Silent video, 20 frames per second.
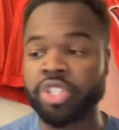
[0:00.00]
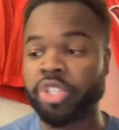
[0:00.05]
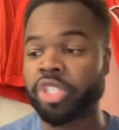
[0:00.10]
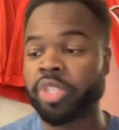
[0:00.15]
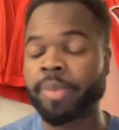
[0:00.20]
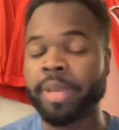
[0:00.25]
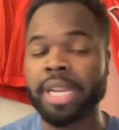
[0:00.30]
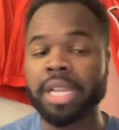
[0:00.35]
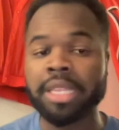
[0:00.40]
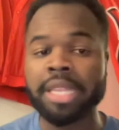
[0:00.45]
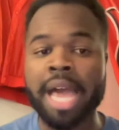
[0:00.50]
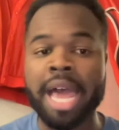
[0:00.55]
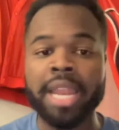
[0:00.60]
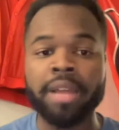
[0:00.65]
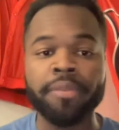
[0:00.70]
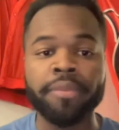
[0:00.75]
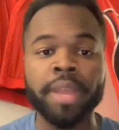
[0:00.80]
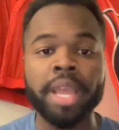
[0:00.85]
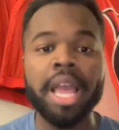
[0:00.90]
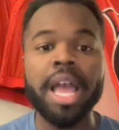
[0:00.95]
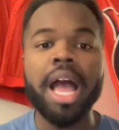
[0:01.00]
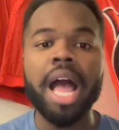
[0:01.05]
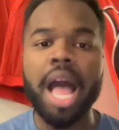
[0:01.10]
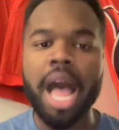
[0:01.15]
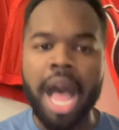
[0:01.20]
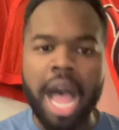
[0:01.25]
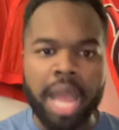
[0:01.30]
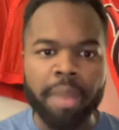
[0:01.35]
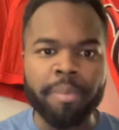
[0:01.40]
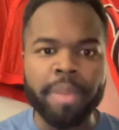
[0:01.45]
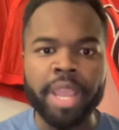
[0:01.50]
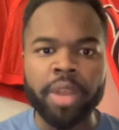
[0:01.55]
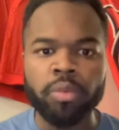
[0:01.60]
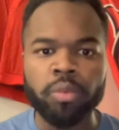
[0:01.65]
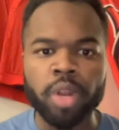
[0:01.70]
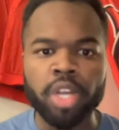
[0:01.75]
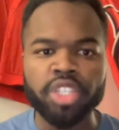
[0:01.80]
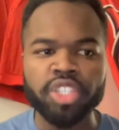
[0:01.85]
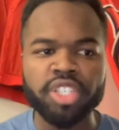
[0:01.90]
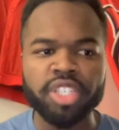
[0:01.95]
There's been a lot of odd man
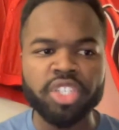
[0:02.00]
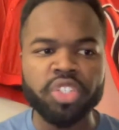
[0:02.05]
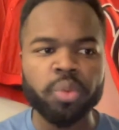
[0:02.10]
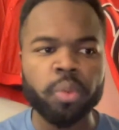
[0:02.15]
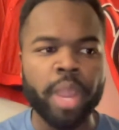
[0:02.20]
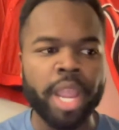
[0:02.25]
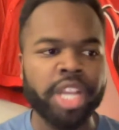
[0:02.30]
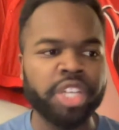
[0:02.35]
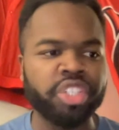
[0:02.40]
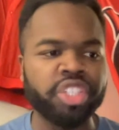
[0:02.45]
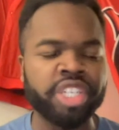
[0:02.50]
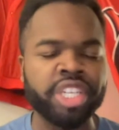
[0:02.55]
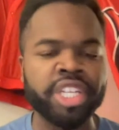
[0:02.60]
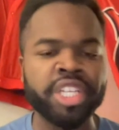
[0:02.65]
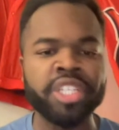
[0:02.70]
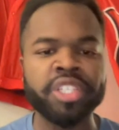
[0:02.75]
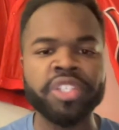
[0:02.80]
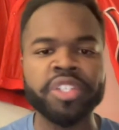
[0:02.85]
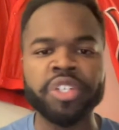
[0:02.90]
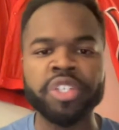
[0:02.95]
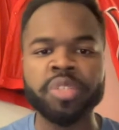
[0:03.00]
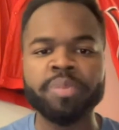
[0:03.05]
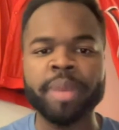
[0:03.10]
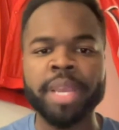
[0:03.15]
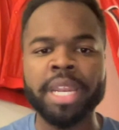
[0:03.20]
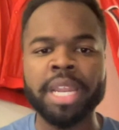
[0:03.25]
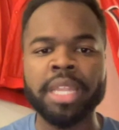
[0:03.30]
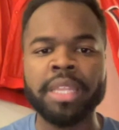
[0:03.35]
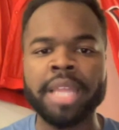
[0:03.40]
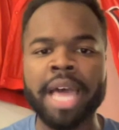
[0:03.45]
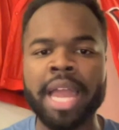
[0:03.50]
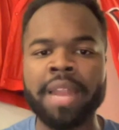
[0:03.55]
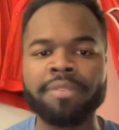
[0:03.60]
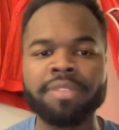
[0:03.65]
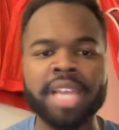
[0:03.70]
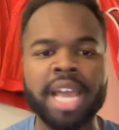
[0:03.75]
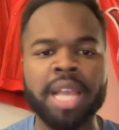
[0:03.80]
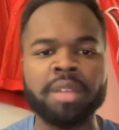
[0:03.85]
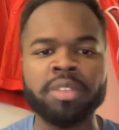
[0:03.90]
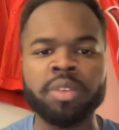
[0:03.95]
rush situations. There's been a lot of
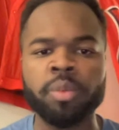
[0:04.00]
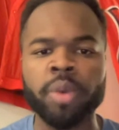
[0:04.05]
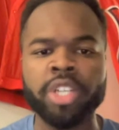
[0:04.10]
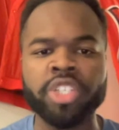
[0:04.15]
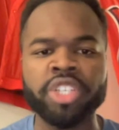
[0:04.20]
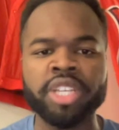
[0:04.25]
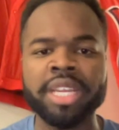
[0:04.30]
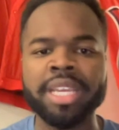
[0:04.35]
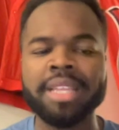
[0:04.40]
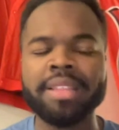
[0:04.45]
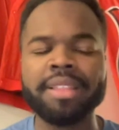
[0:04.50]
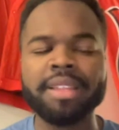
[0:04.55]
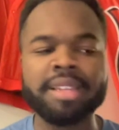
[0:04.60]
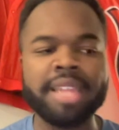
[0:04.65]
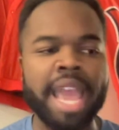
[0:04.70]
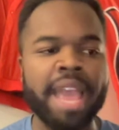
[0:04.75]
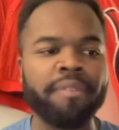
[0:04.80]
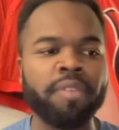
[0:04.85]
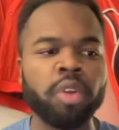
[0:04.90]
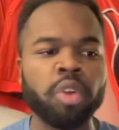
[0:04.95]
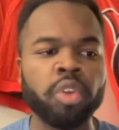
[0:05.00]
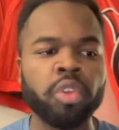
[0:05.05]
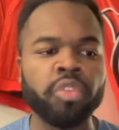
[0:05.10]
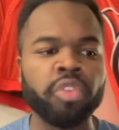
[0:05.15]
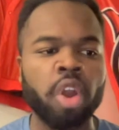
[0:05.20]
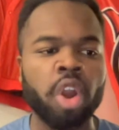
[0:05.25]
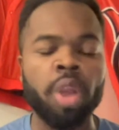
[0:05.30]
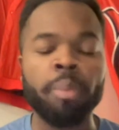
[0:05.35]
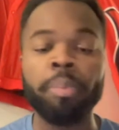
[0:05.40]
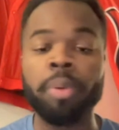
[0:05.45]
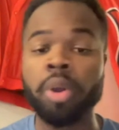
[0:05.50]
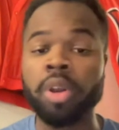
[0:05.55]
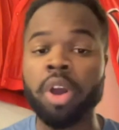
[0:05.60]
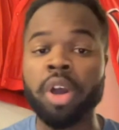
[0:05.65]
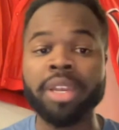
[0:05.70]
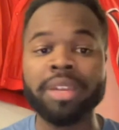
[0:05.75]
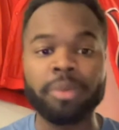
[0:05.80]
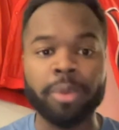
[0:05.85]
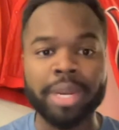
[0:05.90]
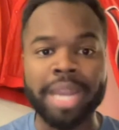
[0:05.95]
times in which the Devils are put
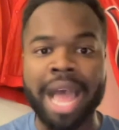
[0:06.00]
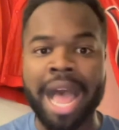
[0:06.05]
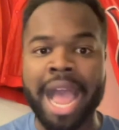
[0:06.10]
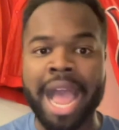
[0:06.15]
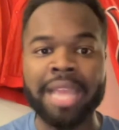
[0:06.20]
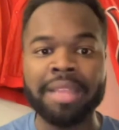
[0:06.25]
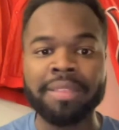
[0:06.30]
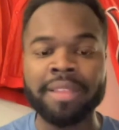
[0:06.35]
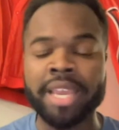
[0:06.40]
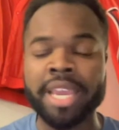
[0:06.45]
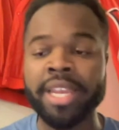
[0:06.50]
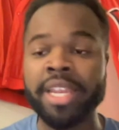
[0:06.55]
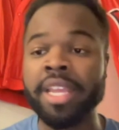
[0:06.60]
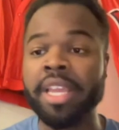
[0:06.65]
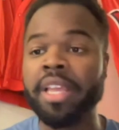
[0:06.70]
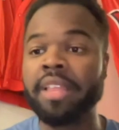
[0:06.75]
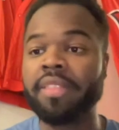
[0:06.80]
onto an island.